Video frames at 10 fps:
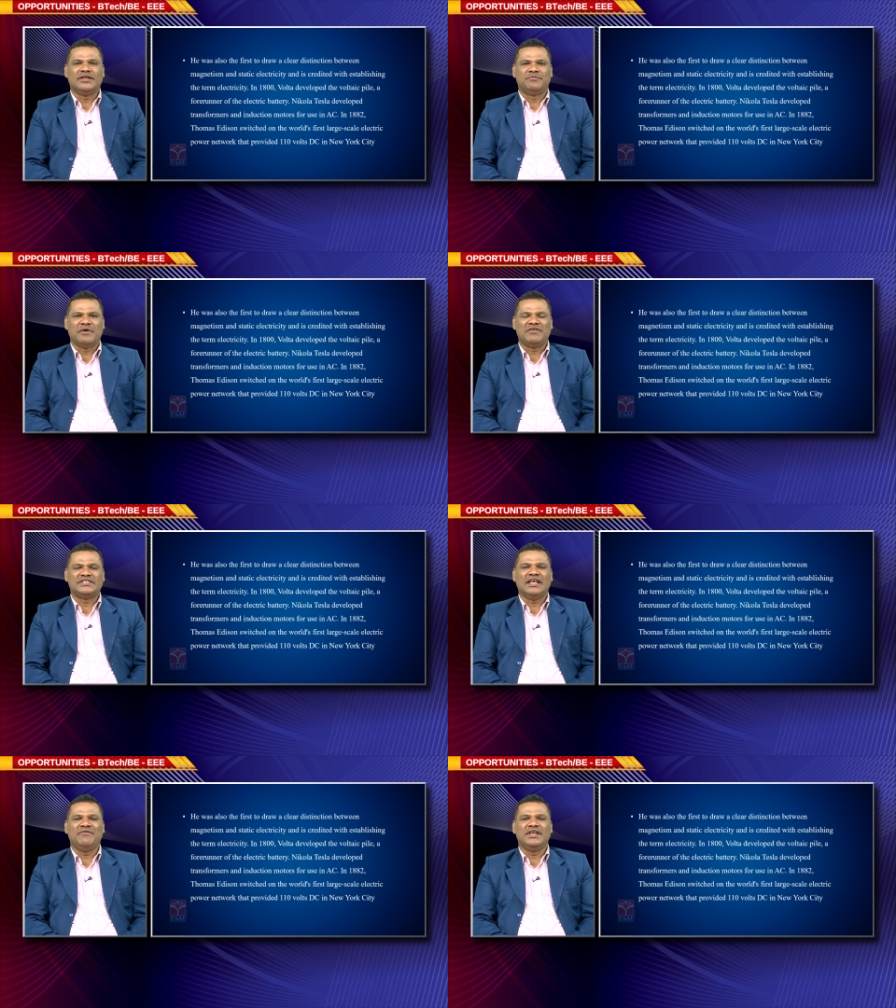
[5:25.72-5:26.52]
power
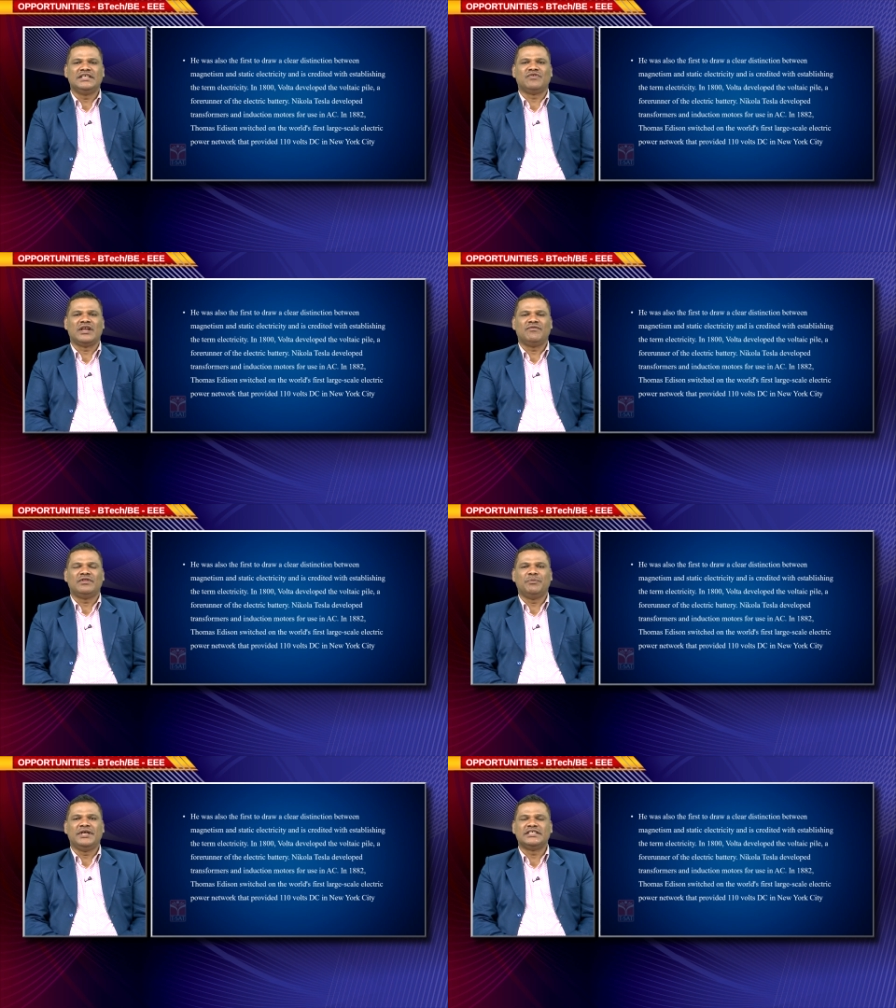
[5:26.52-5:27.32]
saving is one of the
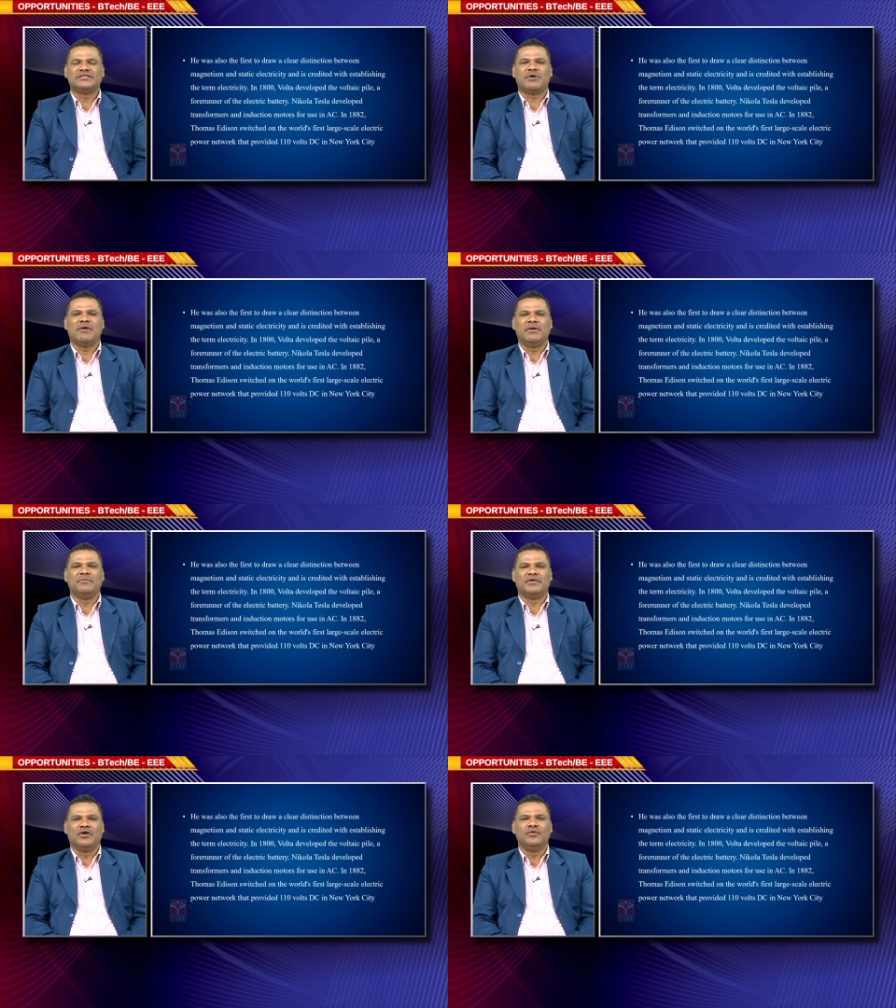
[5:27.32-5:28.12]
biggest problem
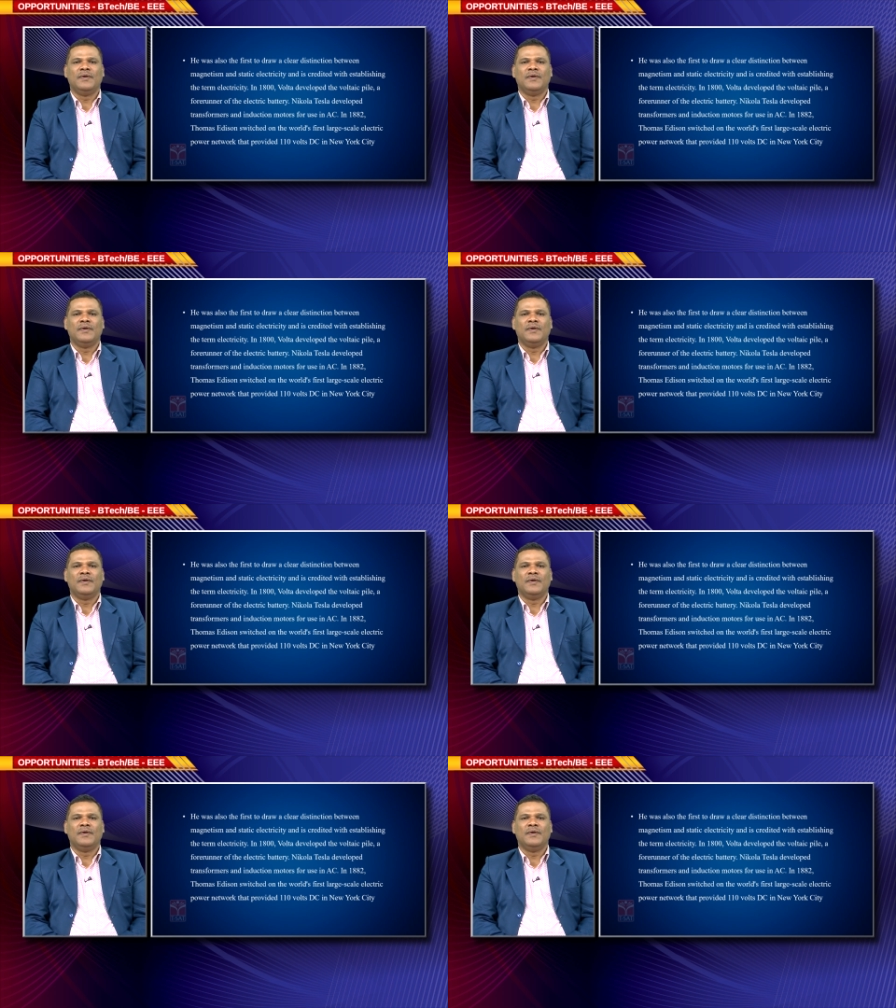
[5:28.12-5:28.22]
now